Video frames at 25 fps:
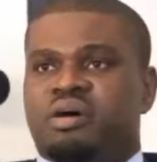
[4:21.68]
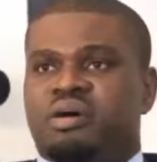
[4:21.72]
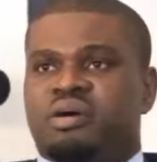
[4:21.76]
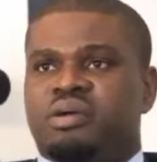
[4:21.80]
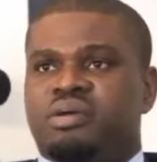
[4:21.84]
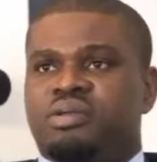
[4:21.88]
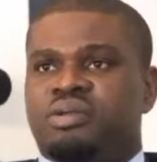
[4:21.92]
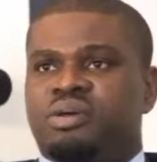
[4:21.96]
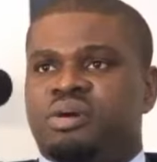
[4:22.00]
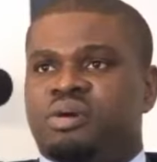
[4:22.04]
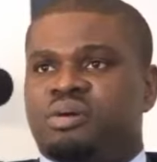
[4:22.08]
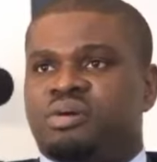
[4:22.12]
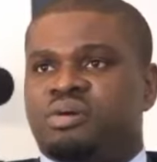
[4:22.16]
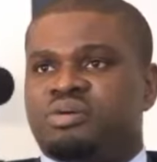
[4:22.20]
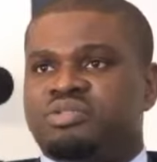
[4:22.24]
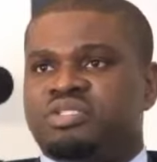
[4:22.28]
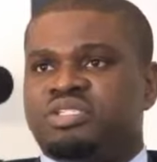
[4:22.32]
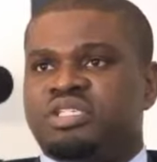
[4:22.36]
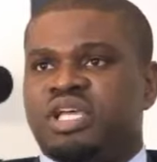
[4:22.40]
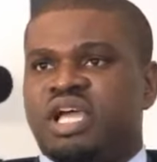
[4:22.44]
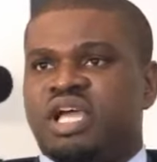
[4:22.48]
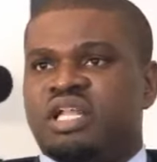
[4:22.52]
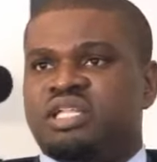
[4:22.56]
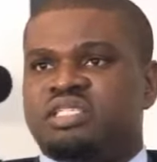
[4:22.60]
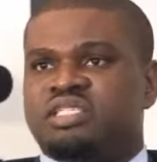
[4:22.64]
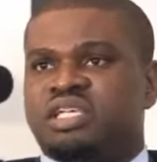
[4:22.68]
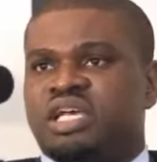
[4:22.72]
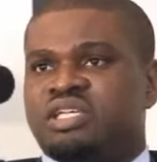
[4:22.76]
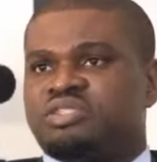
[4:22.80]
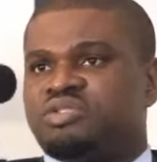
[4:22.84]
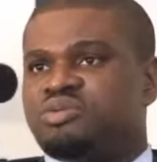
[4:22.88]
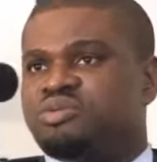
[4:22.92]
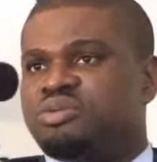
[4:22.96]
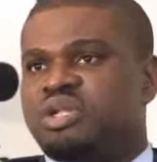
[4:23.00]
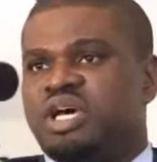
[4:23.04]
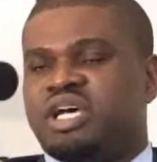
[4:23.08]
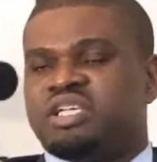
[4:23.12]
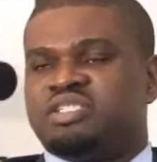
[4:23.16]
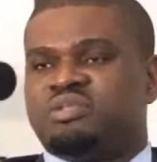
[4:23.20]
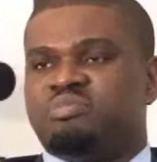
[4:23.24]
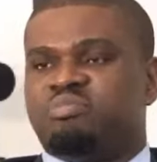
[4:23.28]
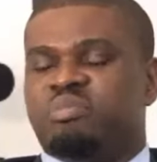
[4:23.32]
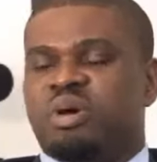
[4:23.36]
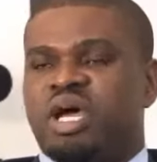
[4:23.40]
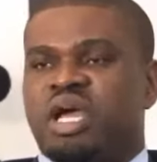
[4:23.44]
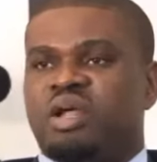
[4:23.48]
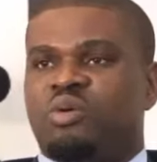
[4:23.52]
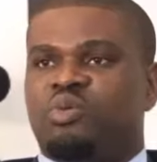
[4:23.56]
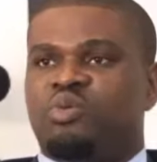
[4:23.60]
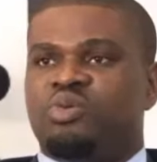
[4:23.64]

Your concern is as good as mine.